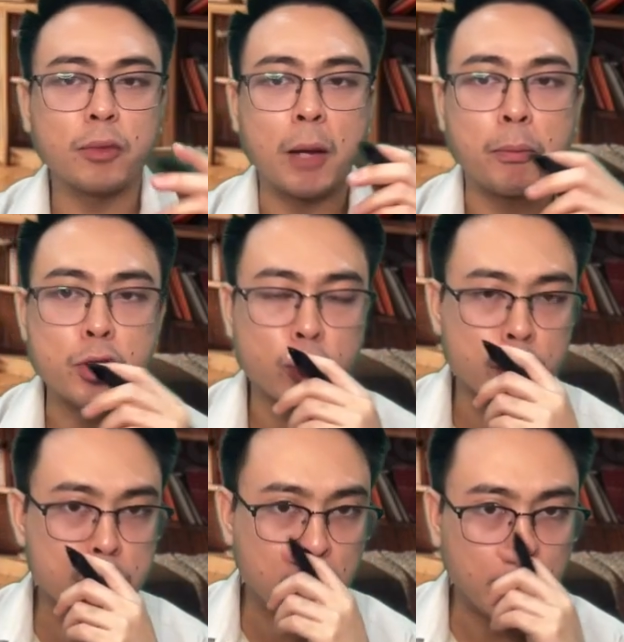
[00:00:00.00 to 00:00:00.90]

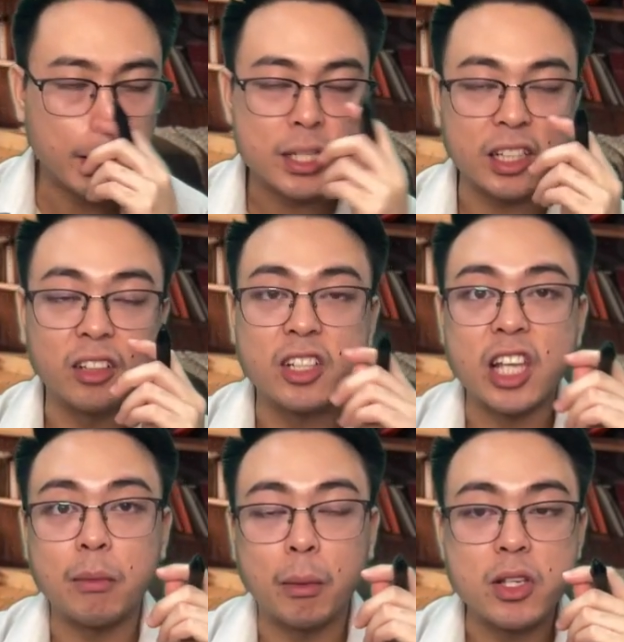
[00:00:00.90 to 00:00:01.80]
temperatures, still the
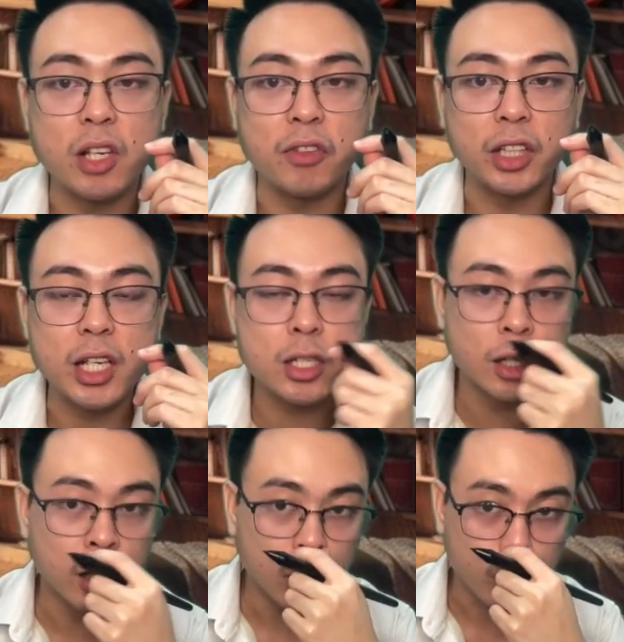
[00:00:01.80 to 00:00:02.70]
same emissivities.
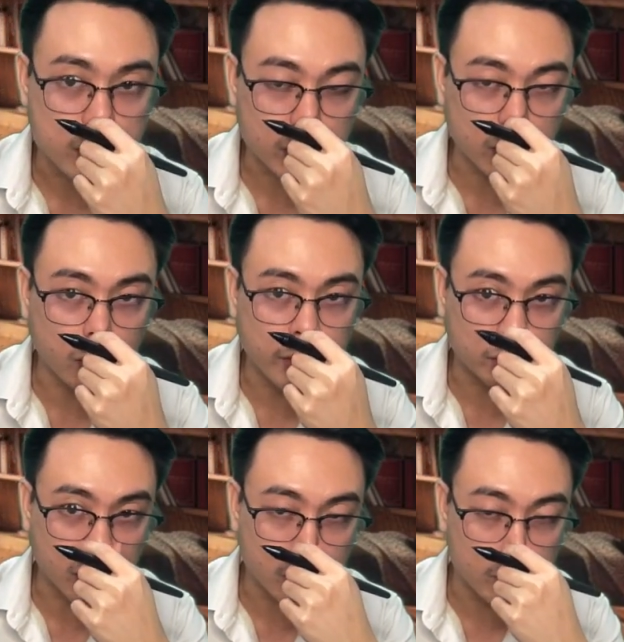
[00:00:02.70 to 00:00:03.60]
We're still going
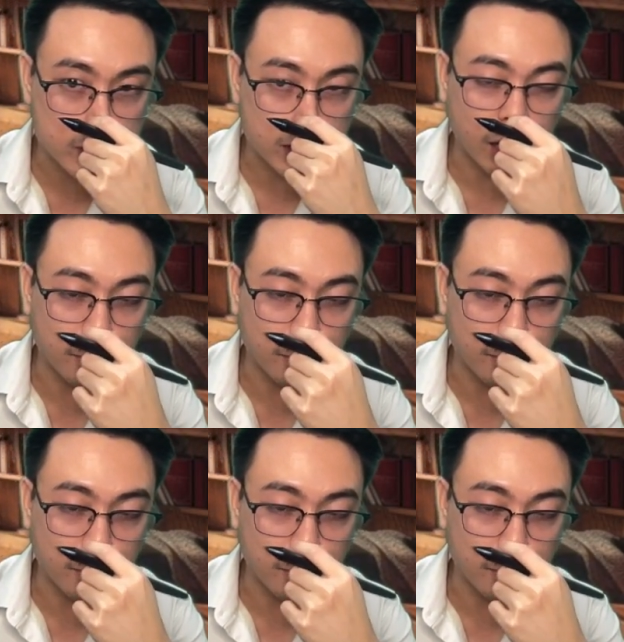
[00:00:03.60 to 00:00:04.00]
to use...